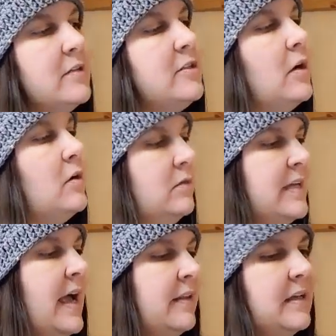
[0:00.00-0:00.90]
So
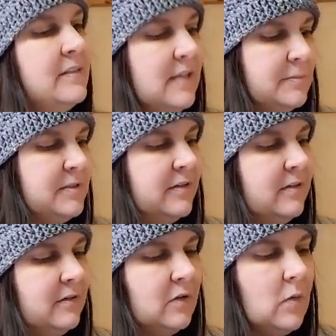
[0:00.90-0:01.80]
yeah, they
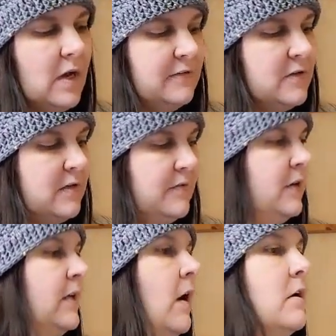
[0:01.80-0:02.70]
substituted quite a few
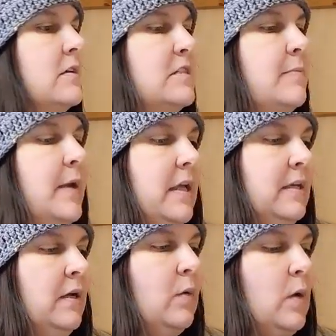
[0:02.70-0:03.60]
different yarns, but
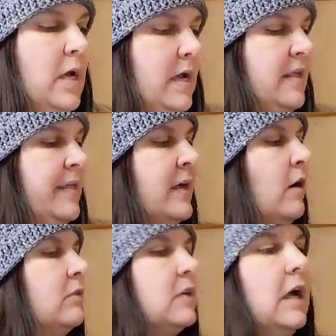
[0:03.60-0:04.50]
you know what? I think
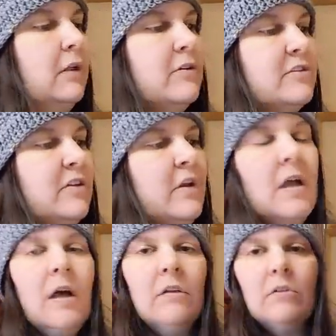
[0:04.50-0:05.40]
all the colors
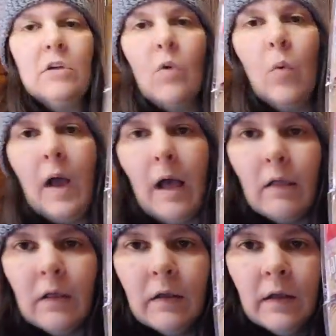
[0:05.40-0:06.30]
look
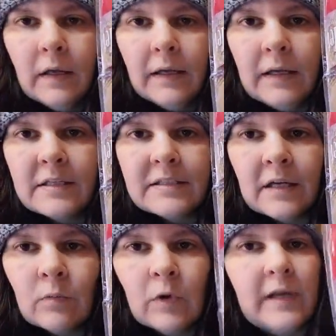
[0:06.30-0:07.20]
well and it's
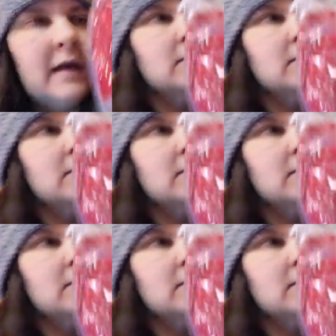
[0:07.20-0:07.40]
going to work out